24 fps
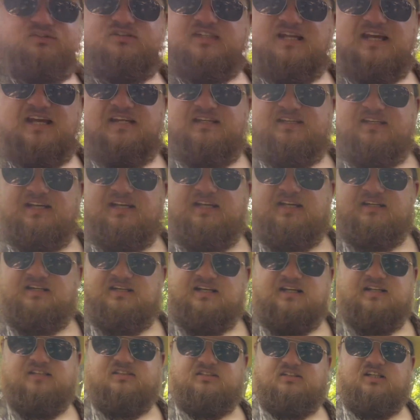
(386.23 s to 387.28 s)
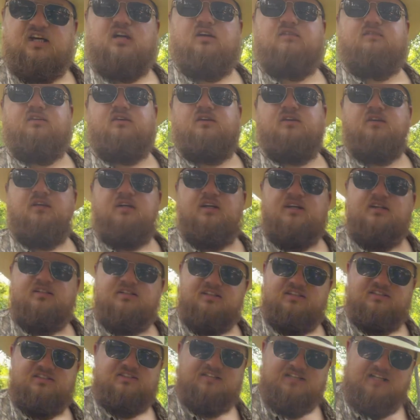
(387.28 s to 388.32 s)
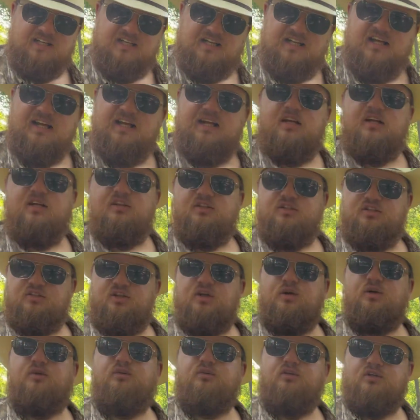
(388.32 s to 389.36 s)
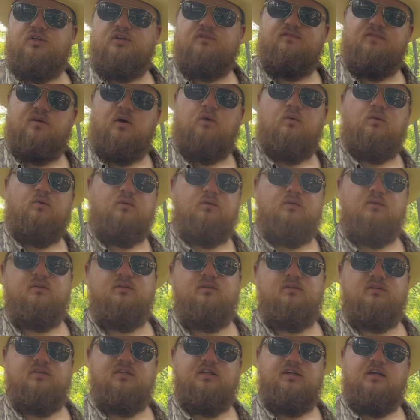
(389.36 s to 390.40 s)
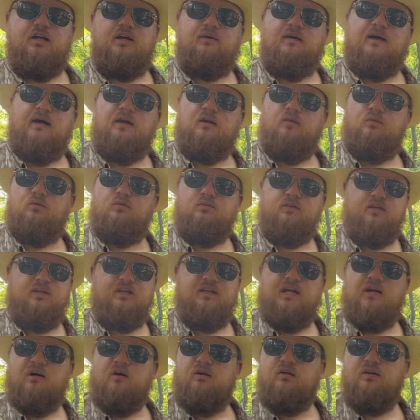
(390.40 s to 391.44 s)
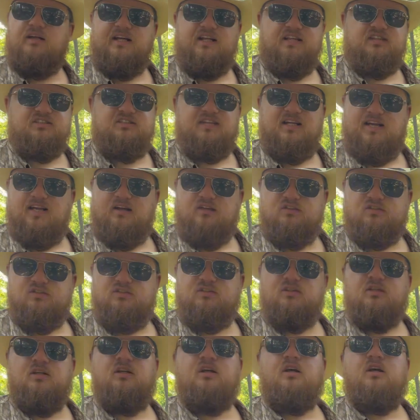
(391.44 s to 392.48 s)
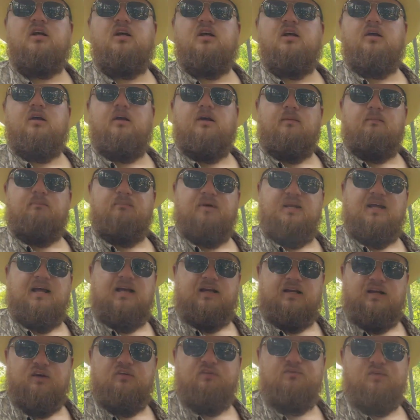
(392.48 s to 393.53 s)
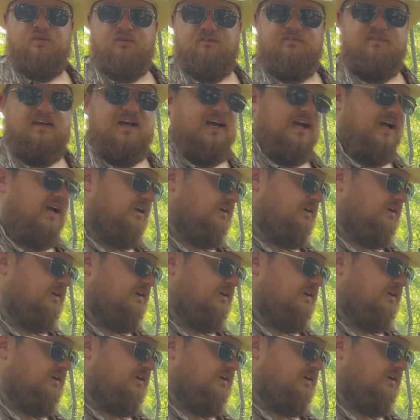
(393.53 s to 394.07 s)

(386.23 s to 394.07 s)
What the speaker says: AT&T server to send it to your phone. You know, I don't really know all the ins and outs, but I know for a fact